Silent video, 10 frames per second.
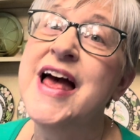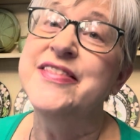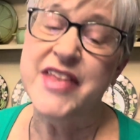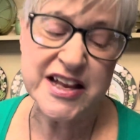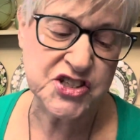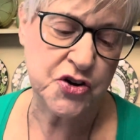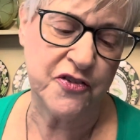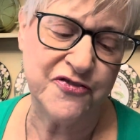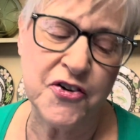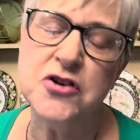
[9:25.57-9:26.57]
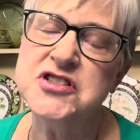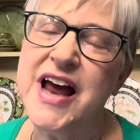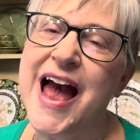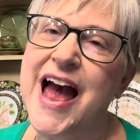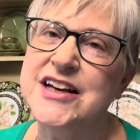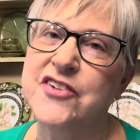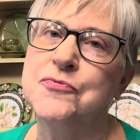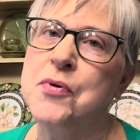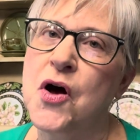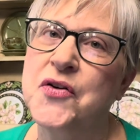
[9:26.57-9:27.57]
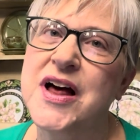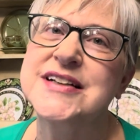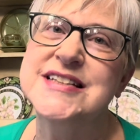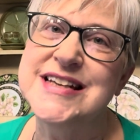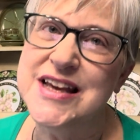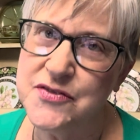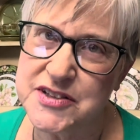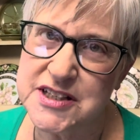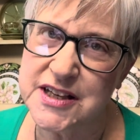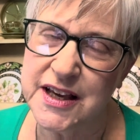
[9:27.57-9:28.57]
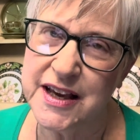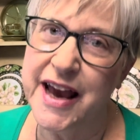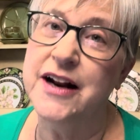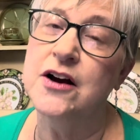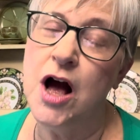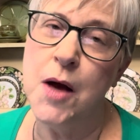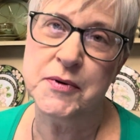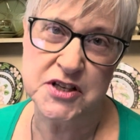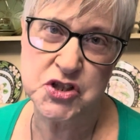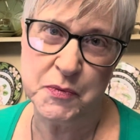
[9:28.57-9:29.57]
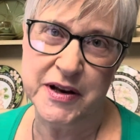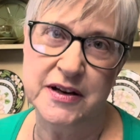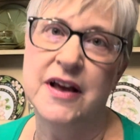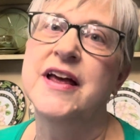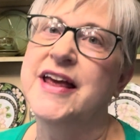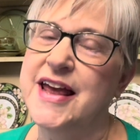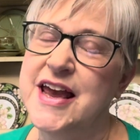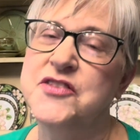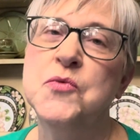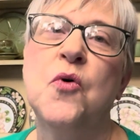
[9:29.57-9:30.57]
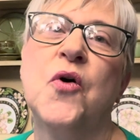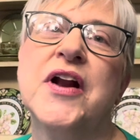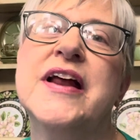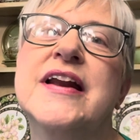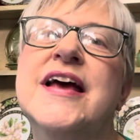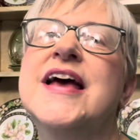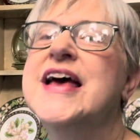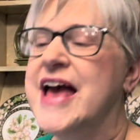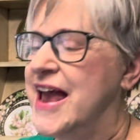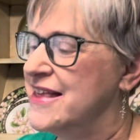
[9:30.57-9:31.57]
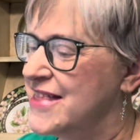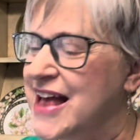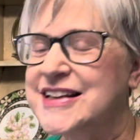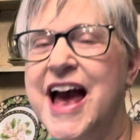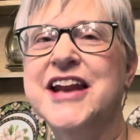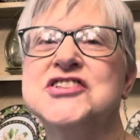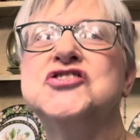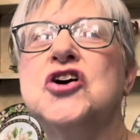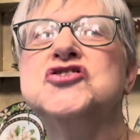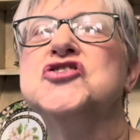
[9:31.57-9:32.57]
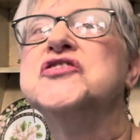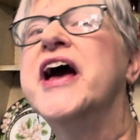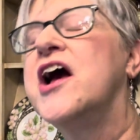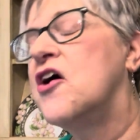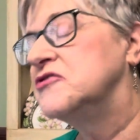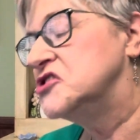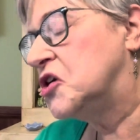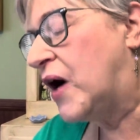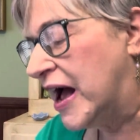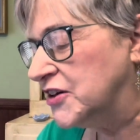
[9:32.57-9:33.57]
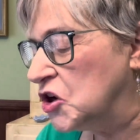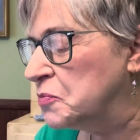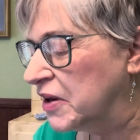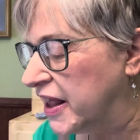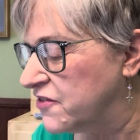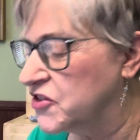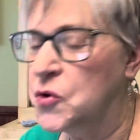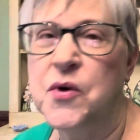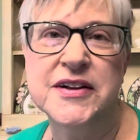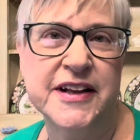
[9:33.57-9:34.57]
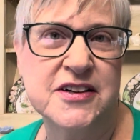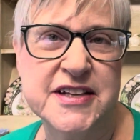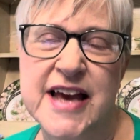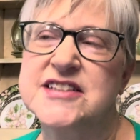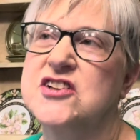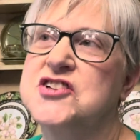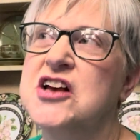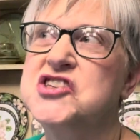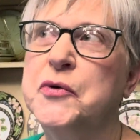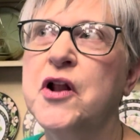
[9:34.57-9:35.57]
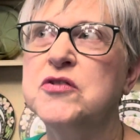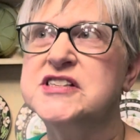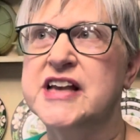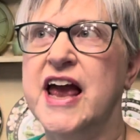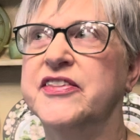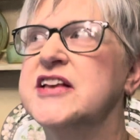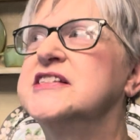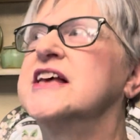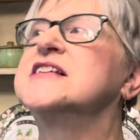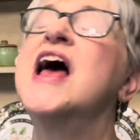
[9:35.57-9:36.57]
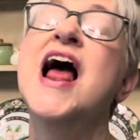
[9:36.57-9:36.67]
that's your first act of productivity and accomplishment in the morning. And that kind of starts your day off. So I do believe in the one little task. There's also an old saying that says,